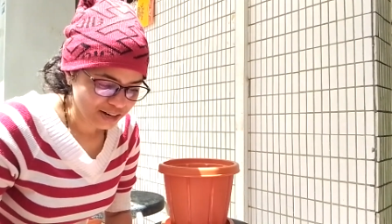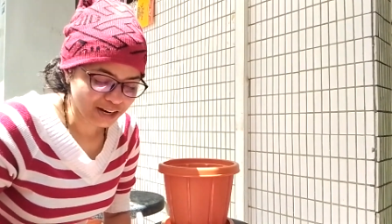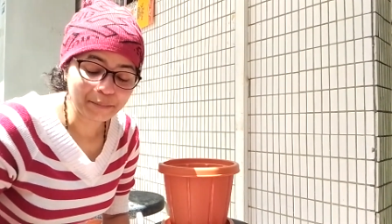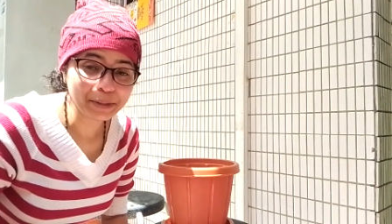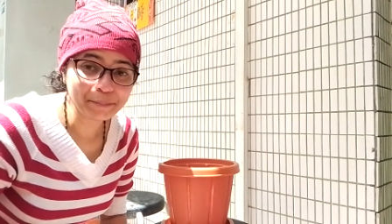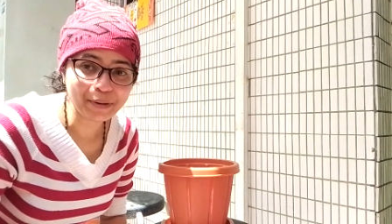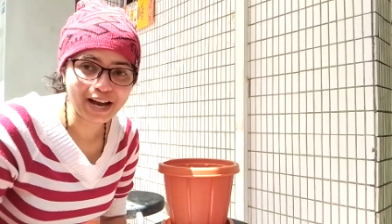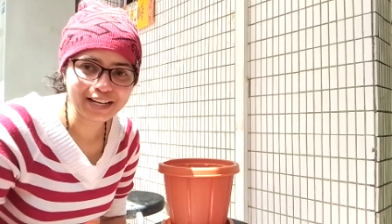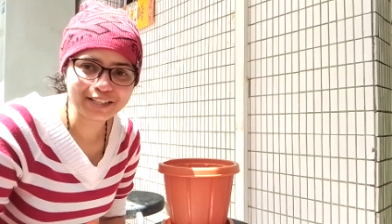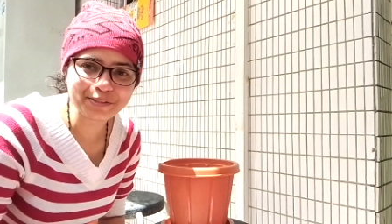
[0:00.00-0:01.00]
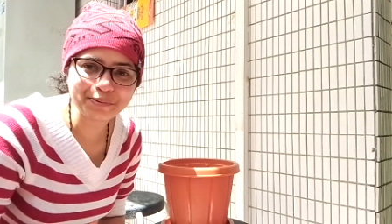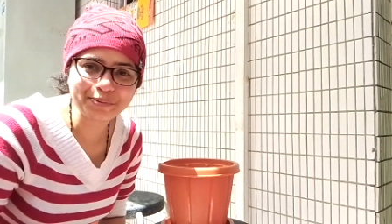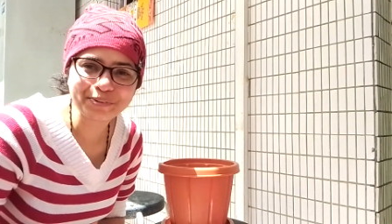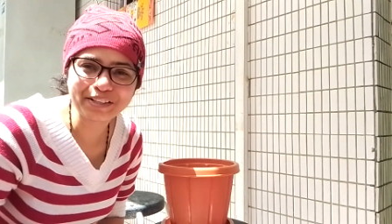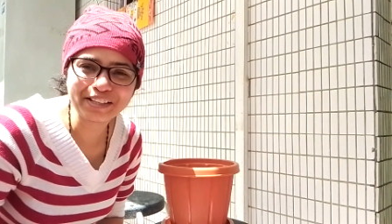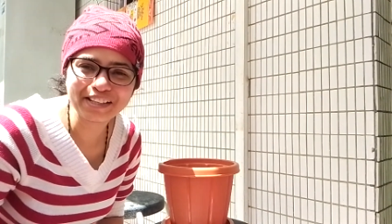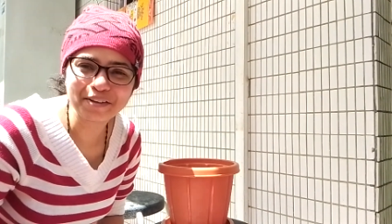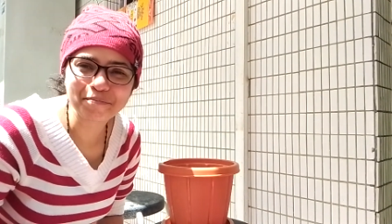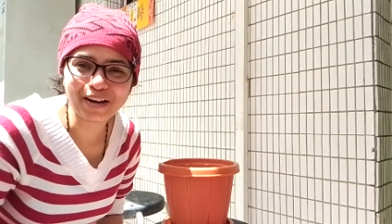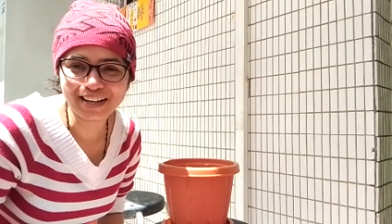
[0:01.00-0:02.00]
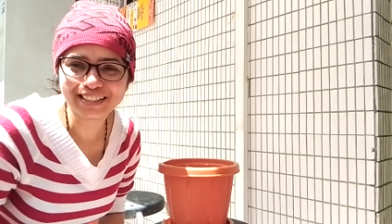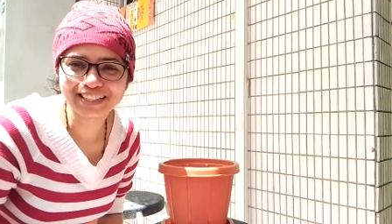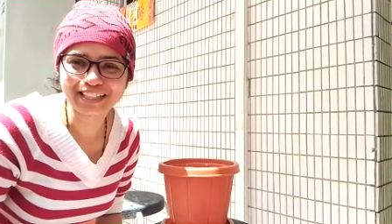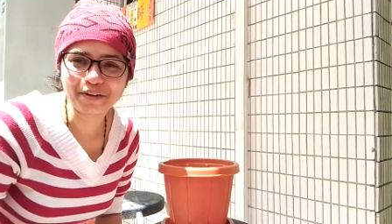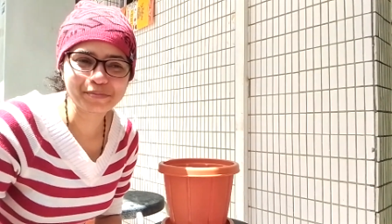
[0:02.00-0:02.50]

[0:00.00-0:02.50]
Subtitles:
coming back to the planting.